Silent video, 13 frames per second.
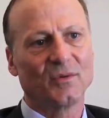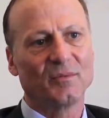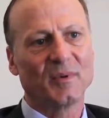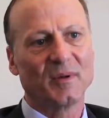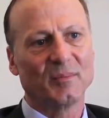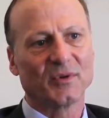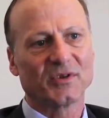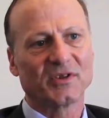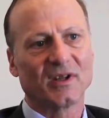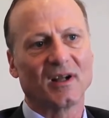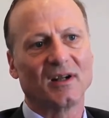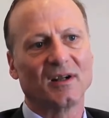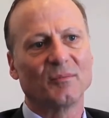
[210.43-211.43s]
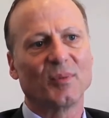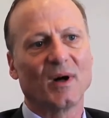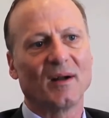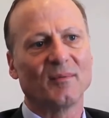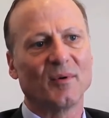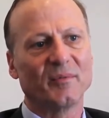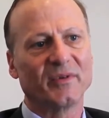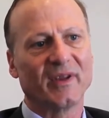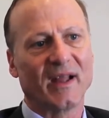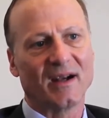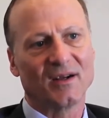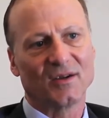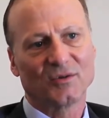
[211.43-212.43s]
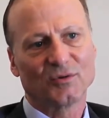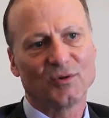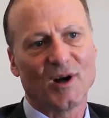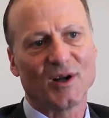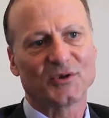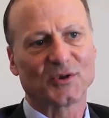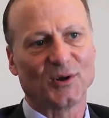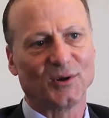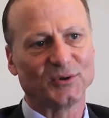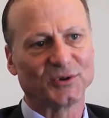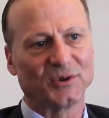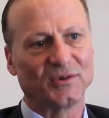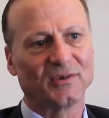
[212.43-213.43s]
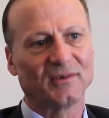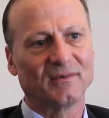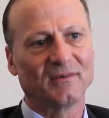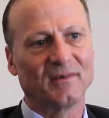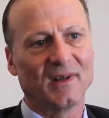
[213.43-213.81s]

with people studying problems that cross cultures?